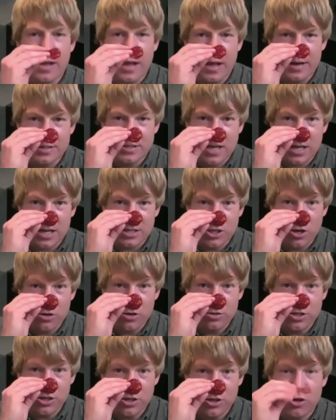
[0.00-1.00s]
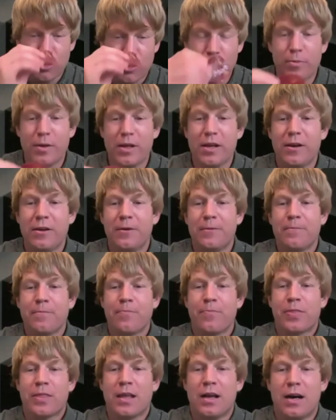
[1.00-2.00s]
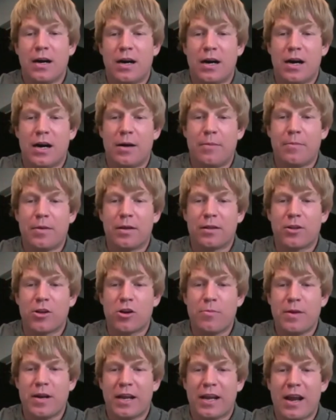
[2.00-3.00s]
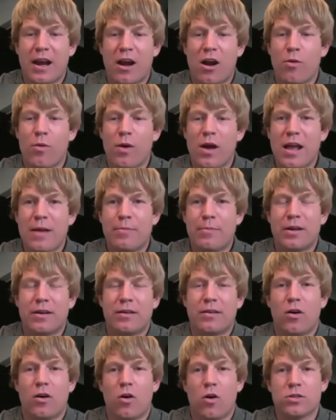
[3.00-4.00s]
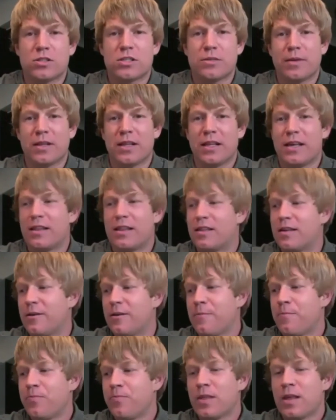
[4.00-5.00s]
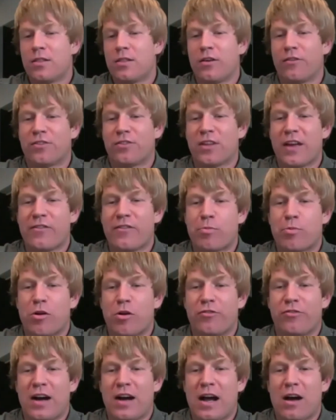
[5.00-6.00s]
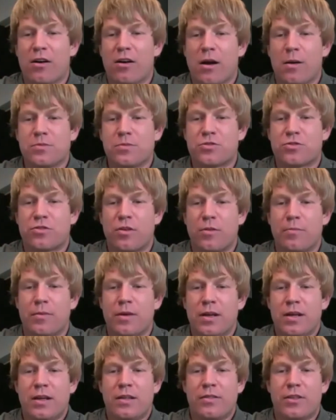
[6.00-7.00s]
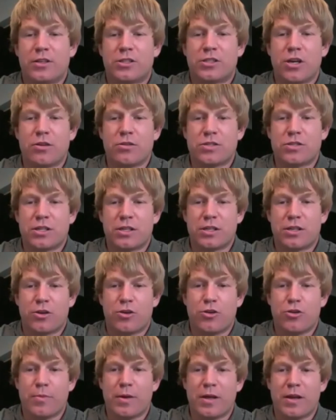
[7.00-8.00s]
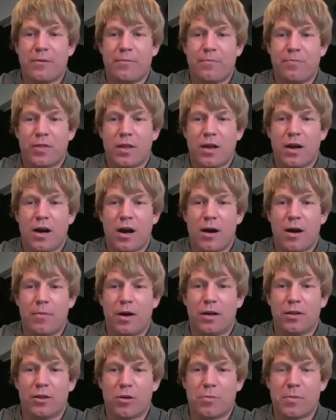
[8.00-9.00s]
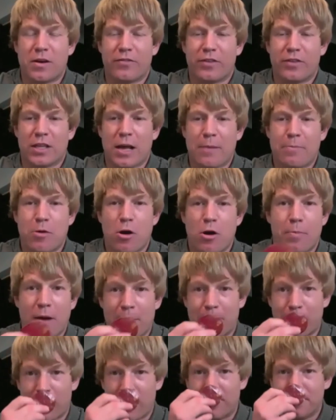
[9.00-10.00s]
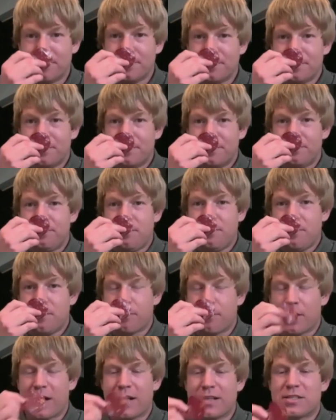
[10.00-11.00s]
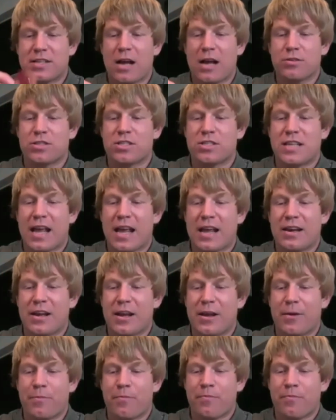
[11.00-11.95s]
And it's got toasted cumin, a little bit of caraway, but ultimately the flavor profile comes from the toasted cumin, a little bit of Aleppo pepper, but it's outstanding.